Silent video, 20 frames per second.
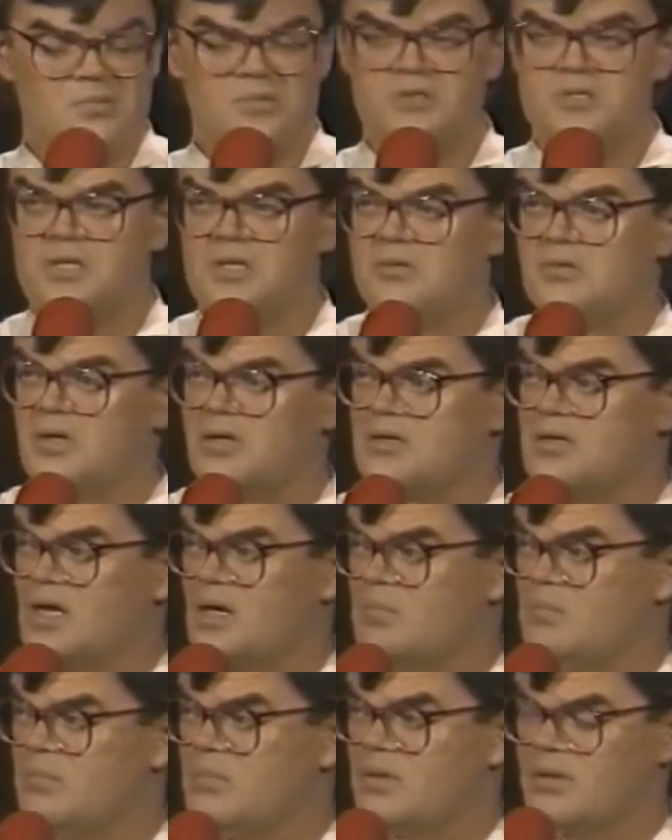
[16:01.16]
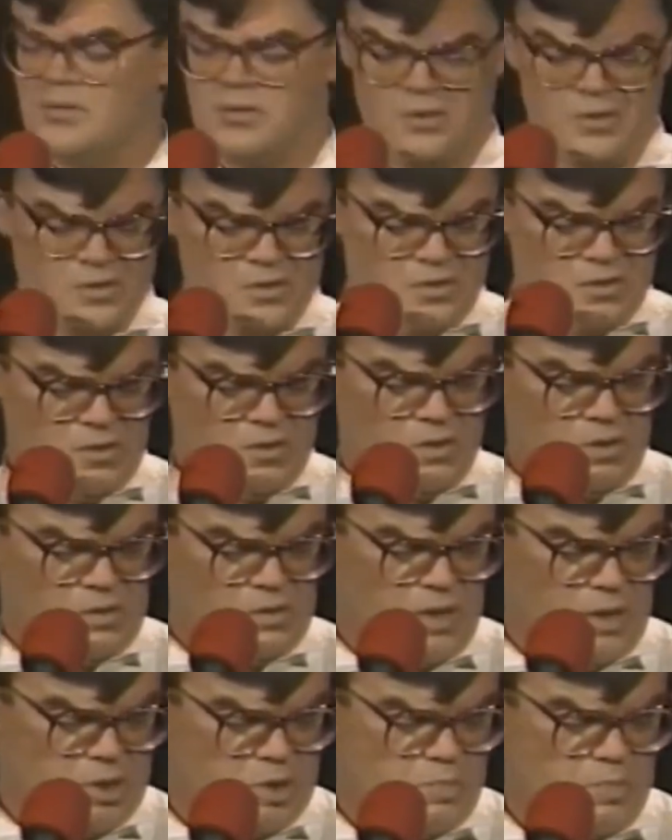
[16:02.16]
She looked up. Her
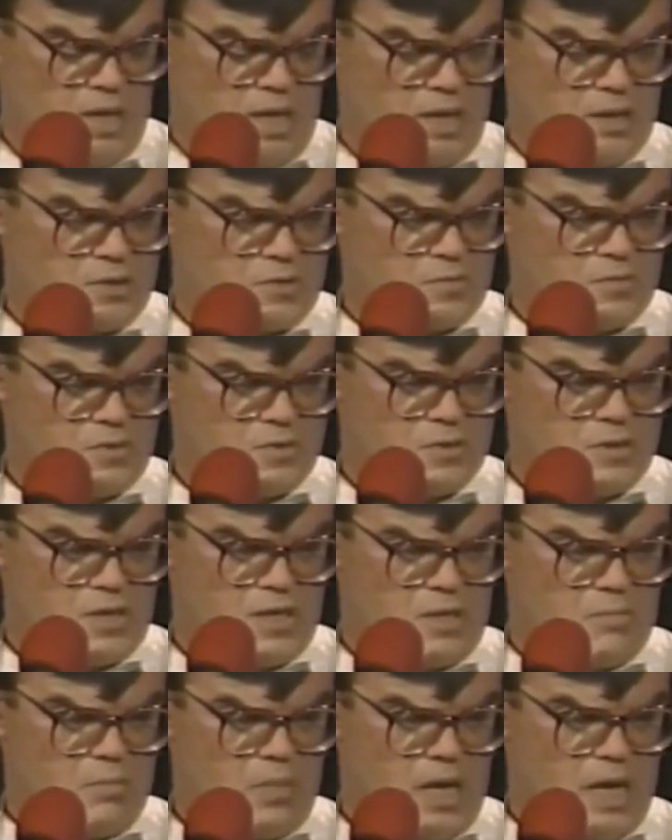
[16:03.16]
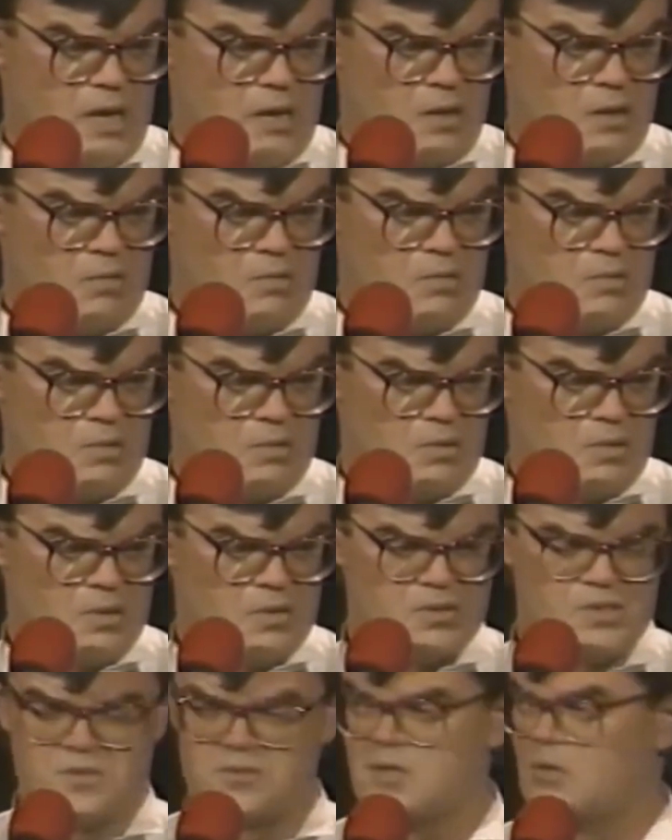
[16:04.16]
lunchbox was sitting by her.
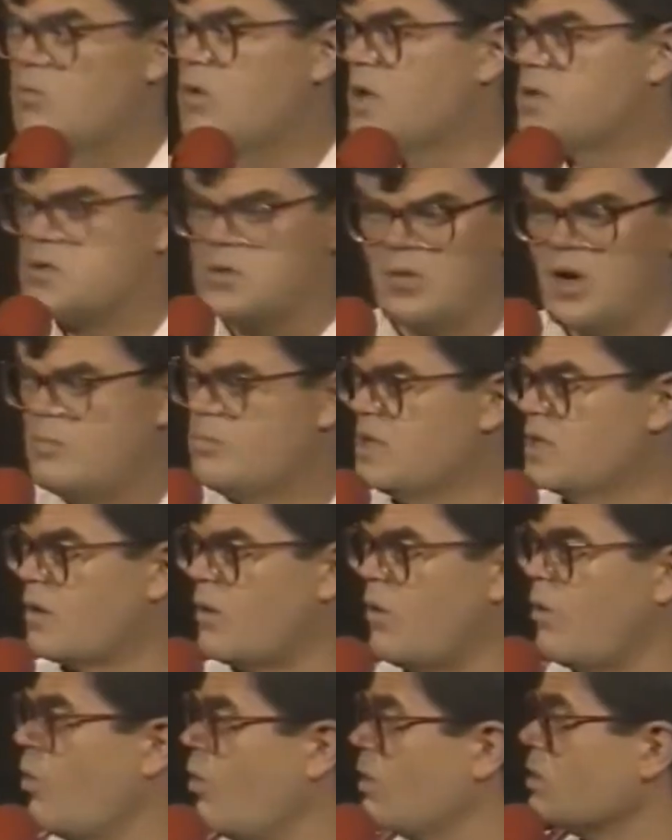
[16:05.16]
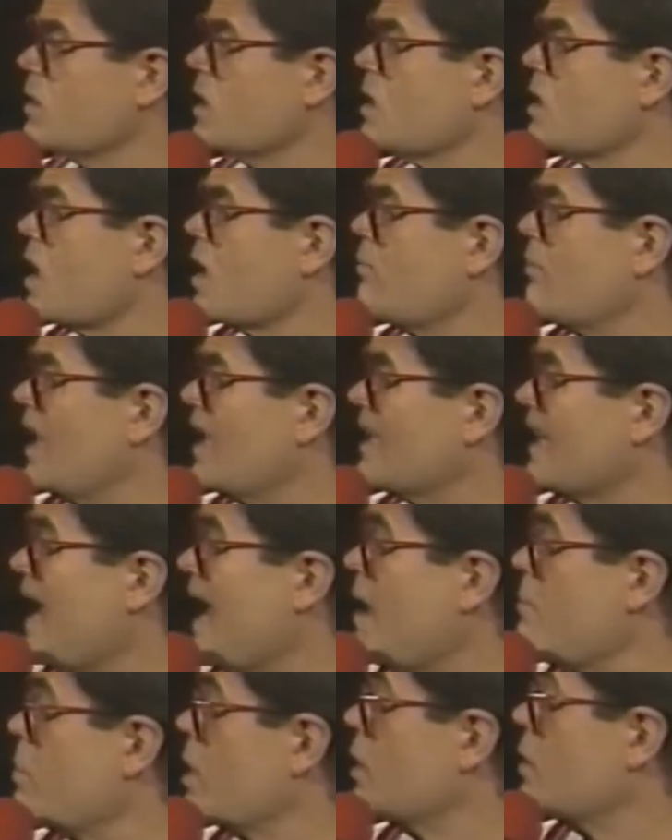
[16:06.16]
She said, "What, you want me to hold it on my
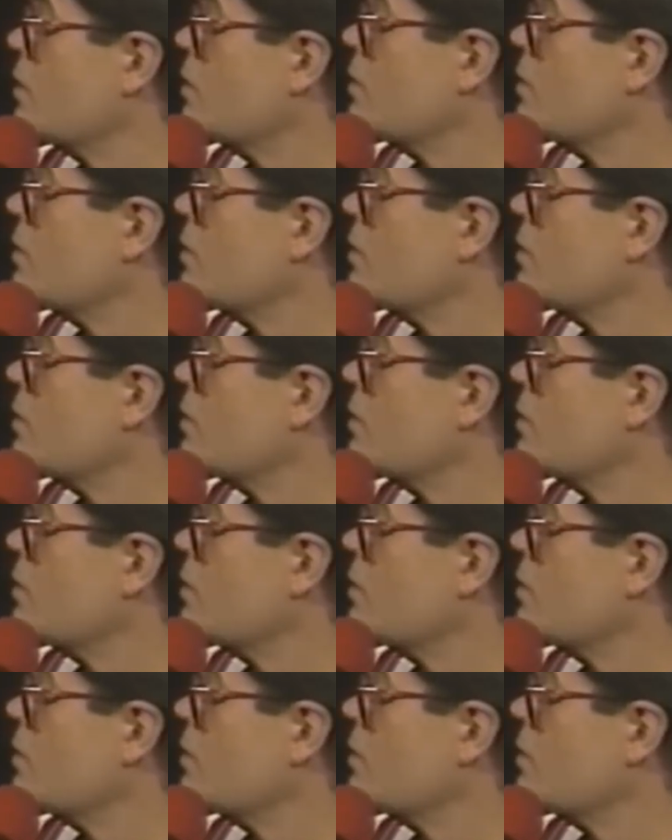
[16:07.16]
lap?"